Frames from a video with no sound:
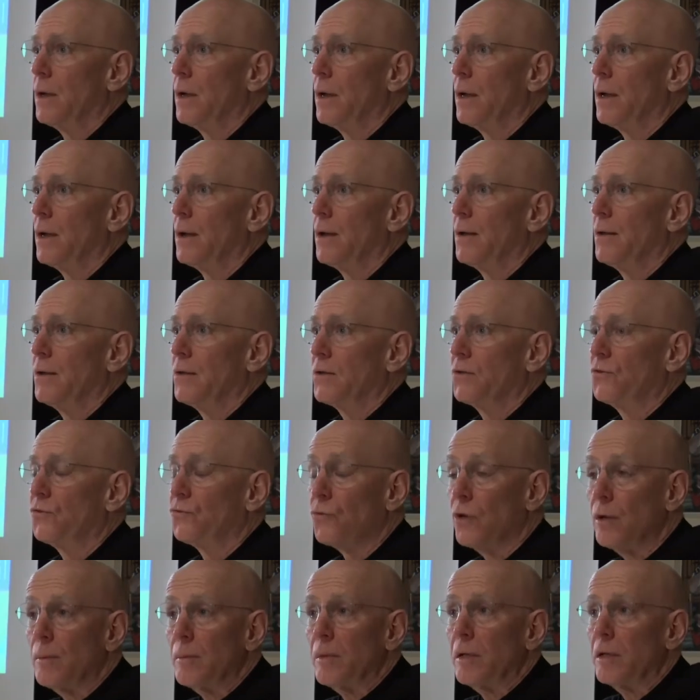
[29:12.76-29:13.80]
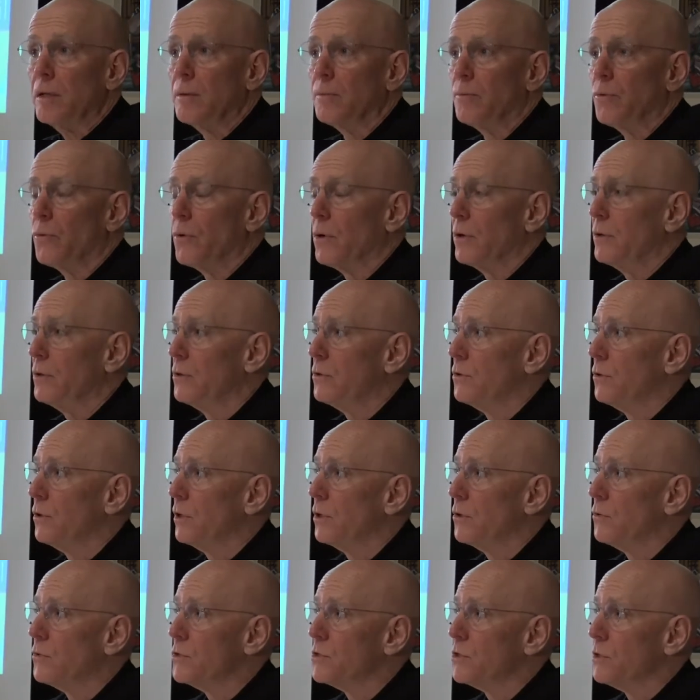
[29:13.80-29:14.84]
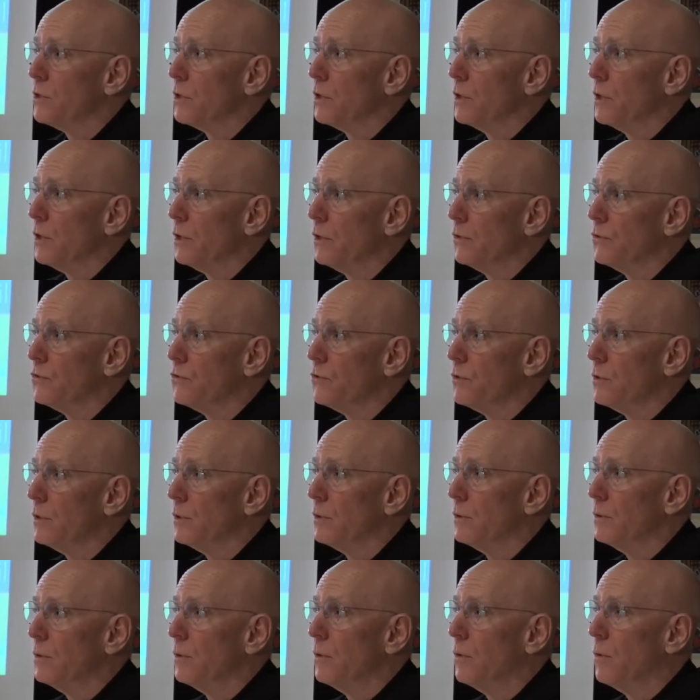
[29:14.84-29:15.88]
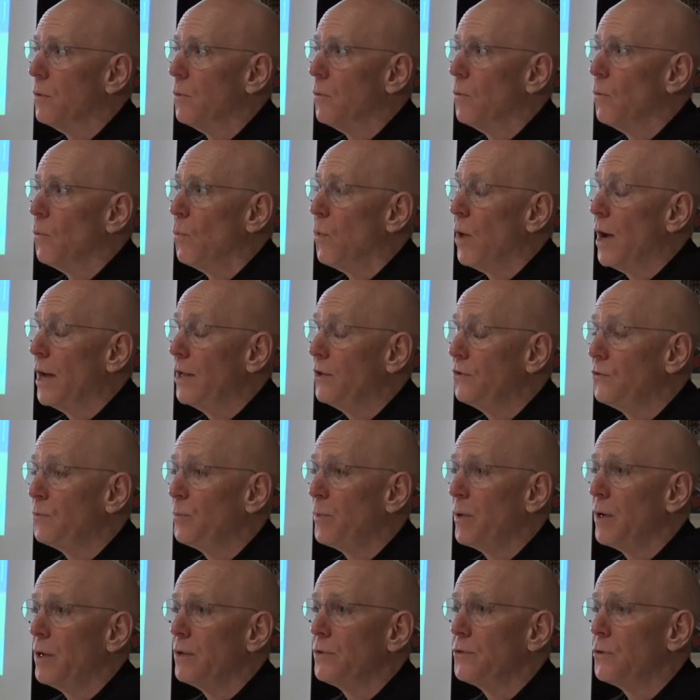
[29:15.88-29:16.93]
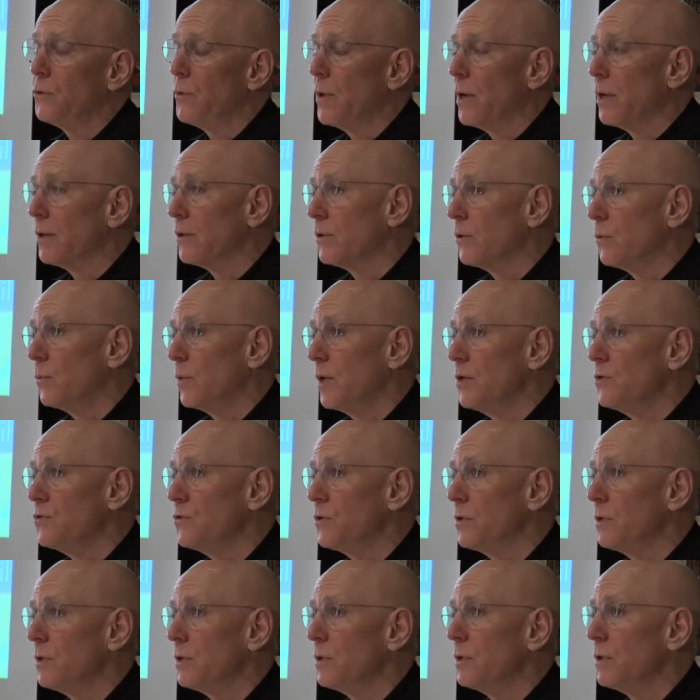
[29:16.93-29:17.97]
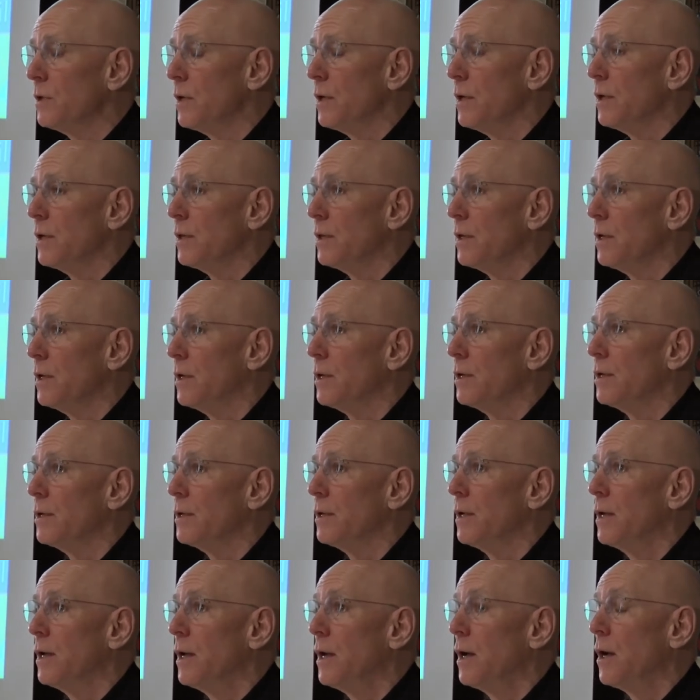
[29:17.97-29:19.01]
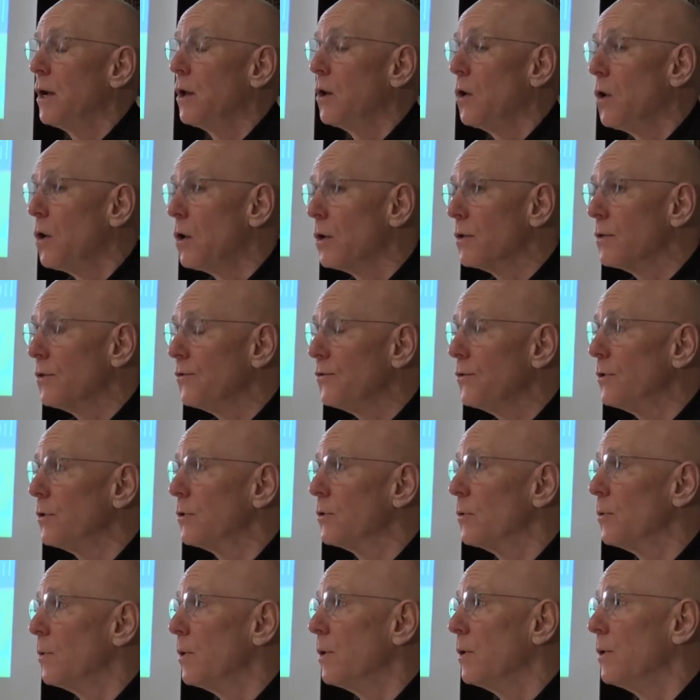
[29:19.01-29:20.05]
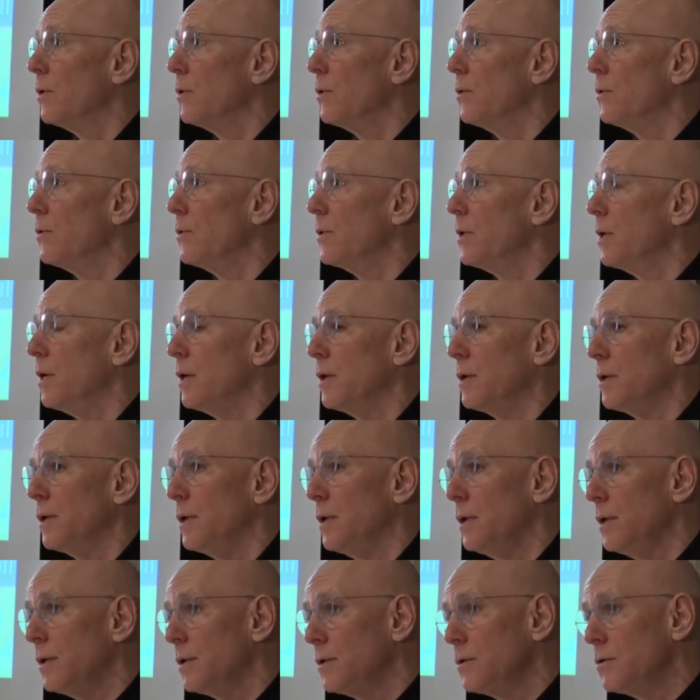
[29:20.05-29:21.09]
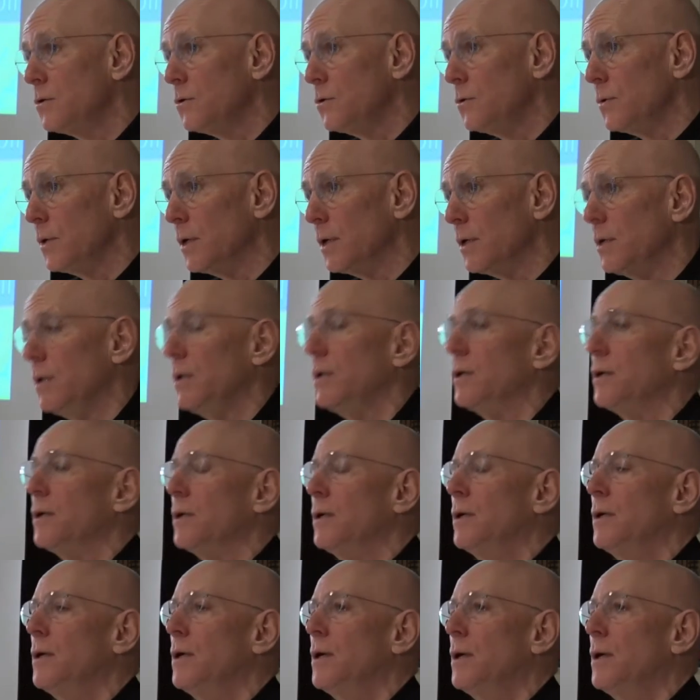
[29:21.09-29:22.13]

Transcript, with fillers: Uh, extremely important early Christian culture, widespread throughout the region and then along the Silk Road and into India.